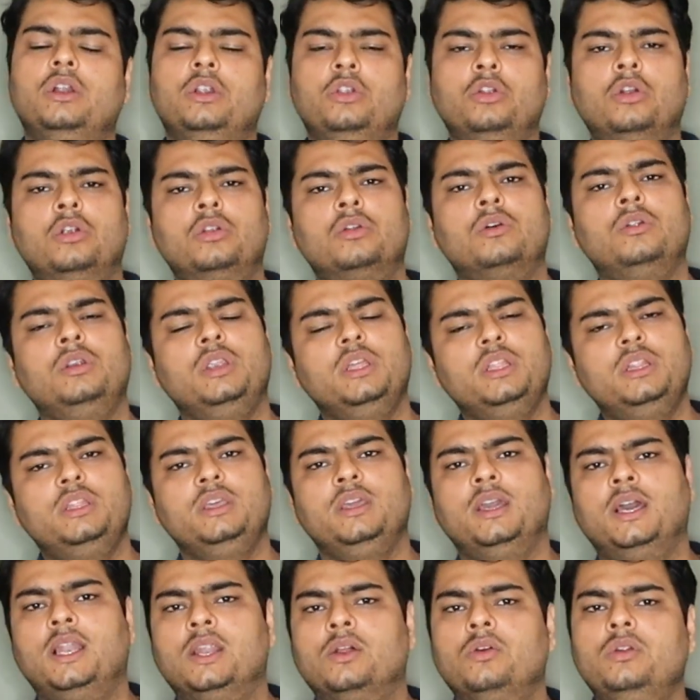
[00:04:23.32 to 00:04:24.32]
Not only
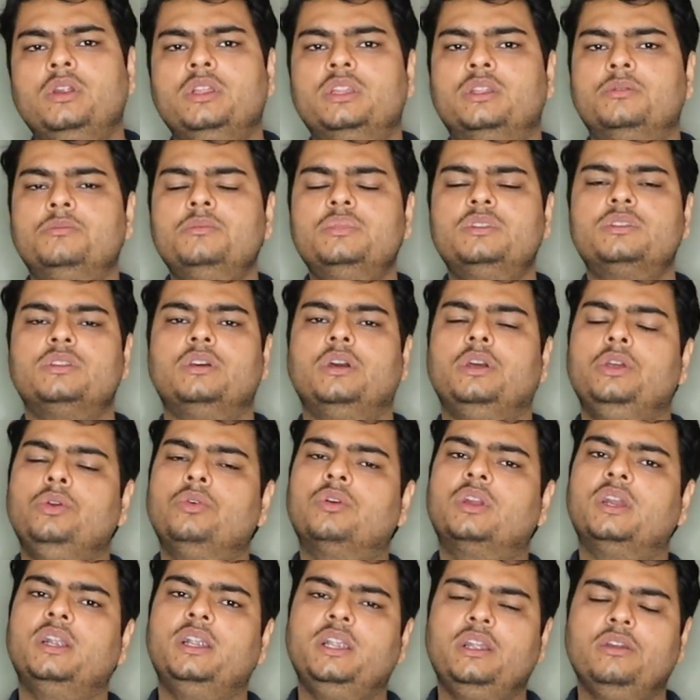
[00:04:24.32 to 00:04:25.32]
the algorithms,
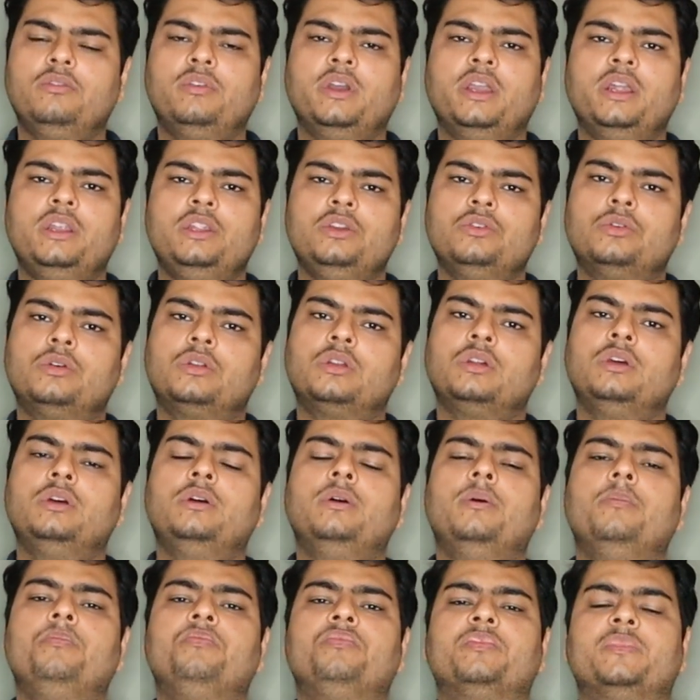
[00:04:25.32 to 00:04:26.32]
you can divide your,
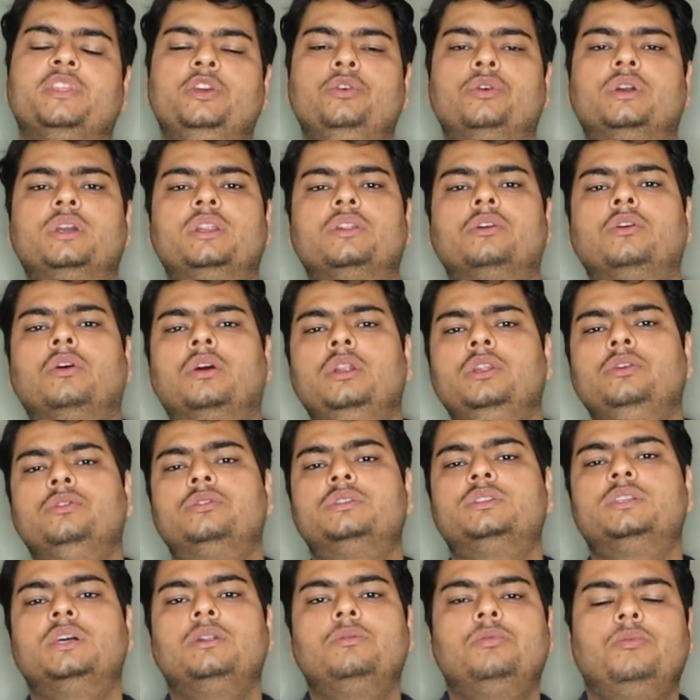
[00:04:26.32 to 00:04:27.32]
you can call
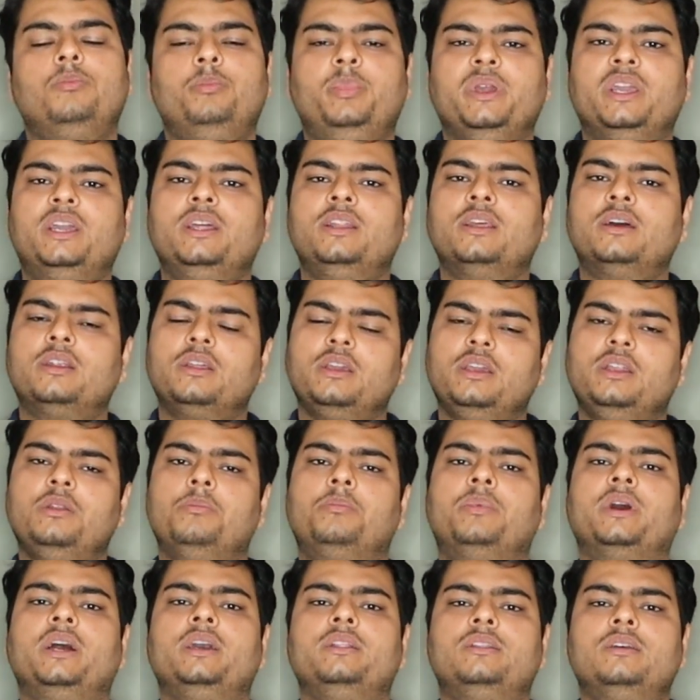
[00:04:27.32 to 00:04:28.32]
yourself beginner in
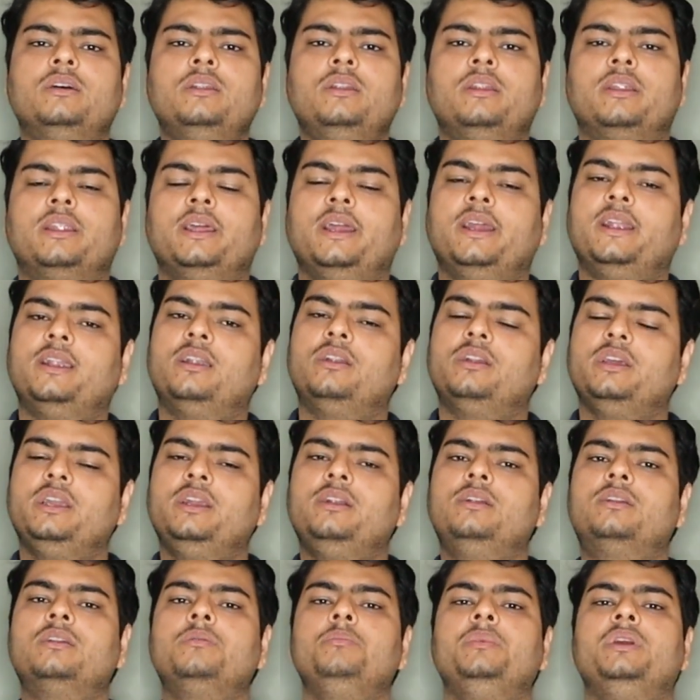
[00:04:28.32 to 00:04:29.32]
Python and
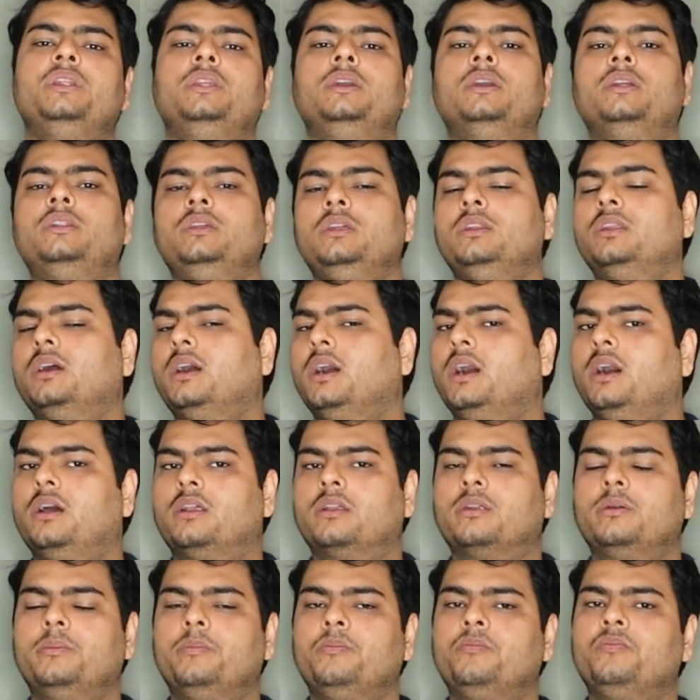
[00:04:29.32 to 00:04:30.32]
intermediate in
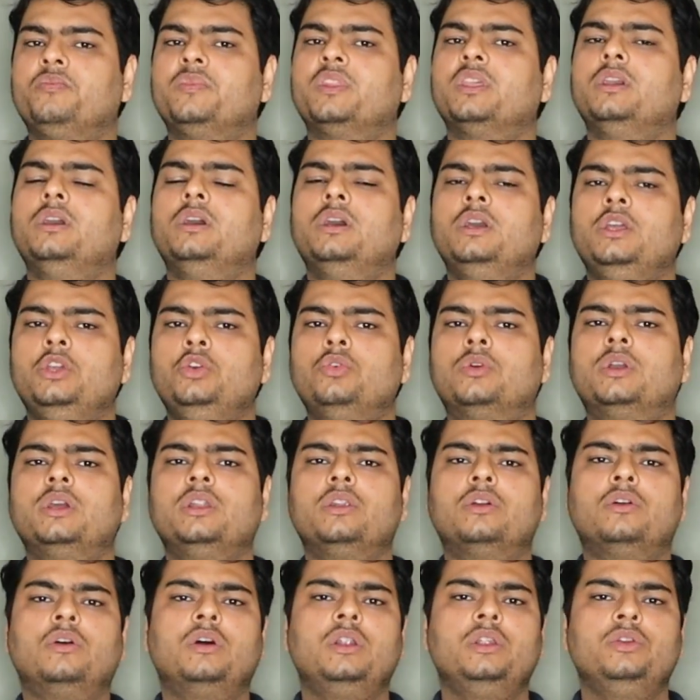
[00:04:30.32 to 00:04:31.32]
R. You
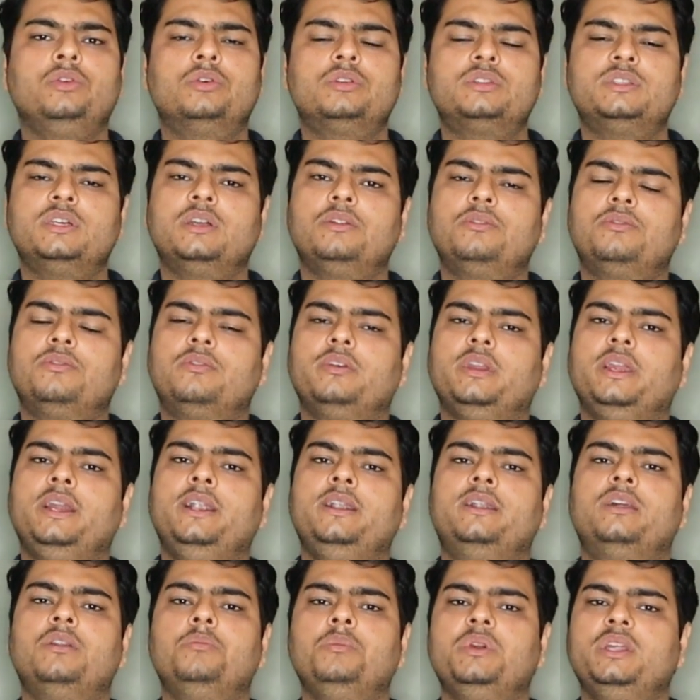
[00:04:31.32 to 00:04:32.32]
can call yourself
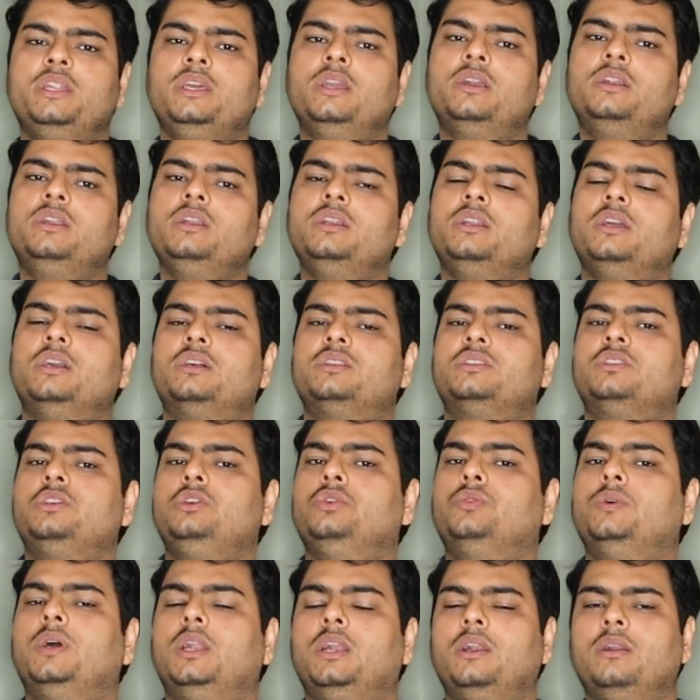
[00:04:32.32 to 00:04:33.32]
intermediate in
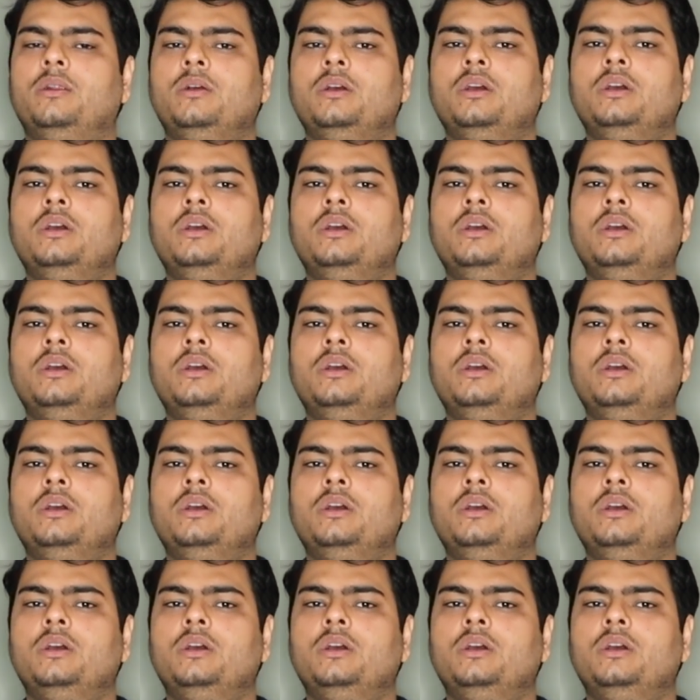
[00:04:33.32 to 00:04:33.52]
SQL.